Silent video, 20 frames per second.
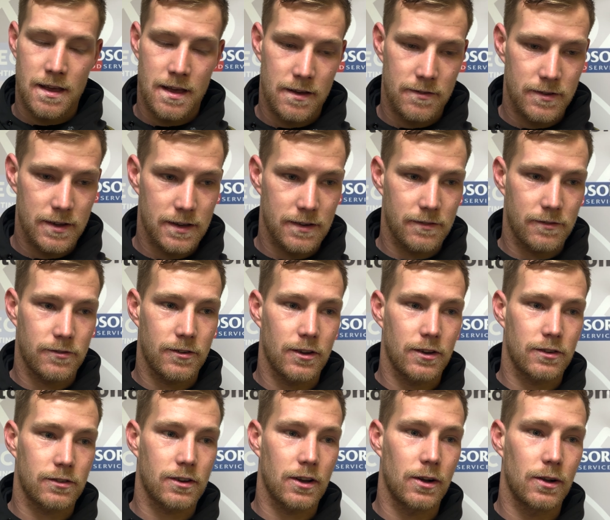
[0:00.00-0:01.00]
I think
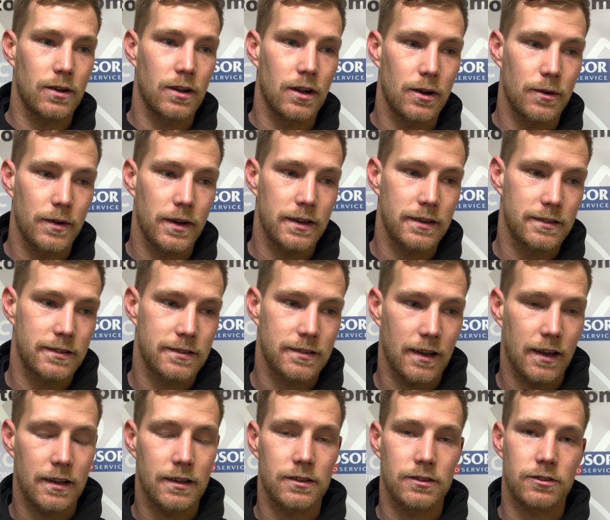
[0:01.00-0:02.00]
first goal always
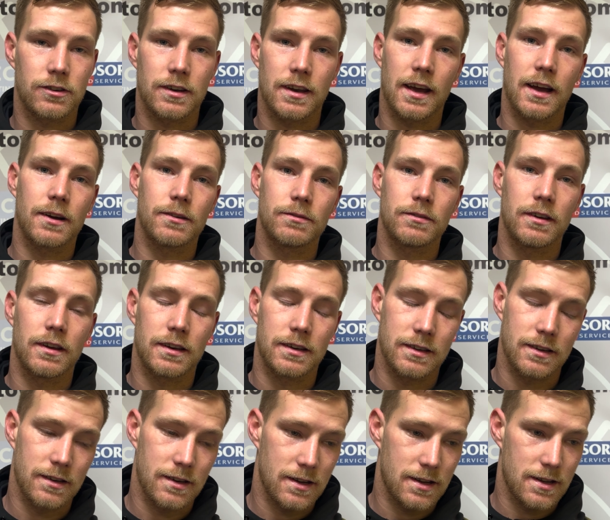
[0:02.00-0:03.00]
settles you down,
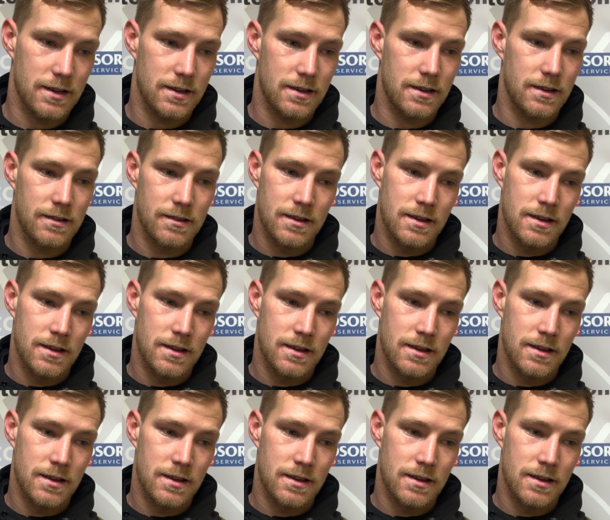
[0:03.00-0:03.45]
and uh,